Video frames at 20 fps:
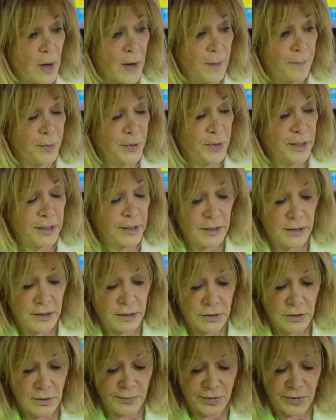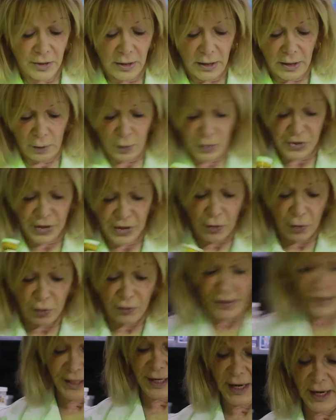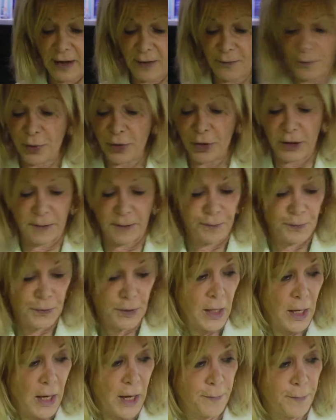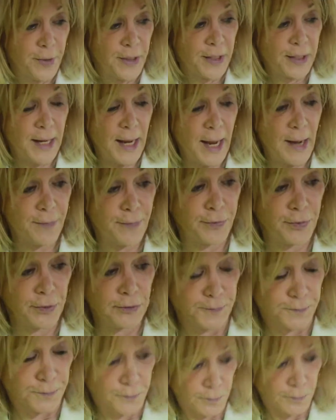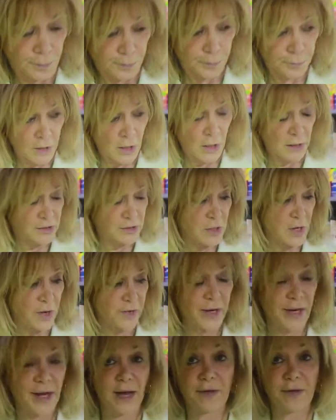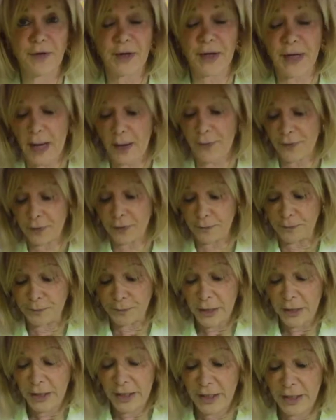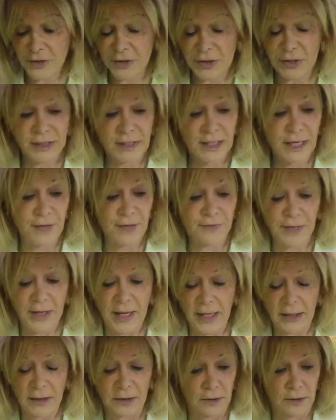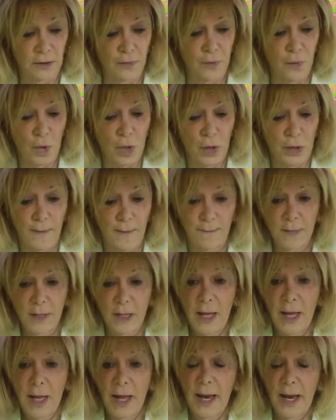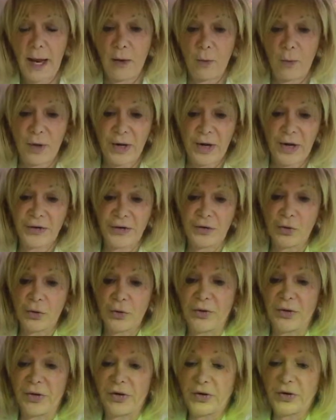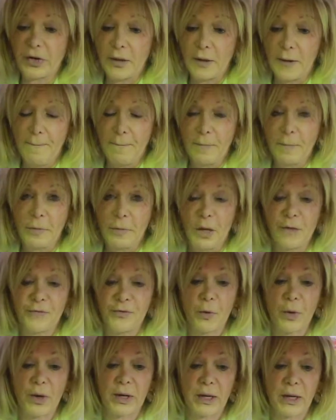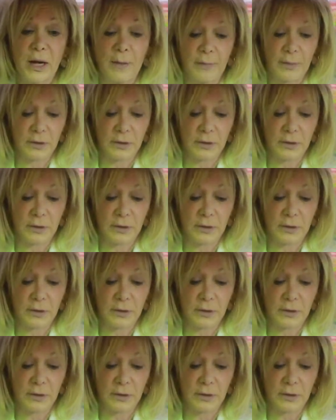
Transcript: I put in some, which I already have put. I put a half a capful into this half gallon of water. And what I do is, if you want to come a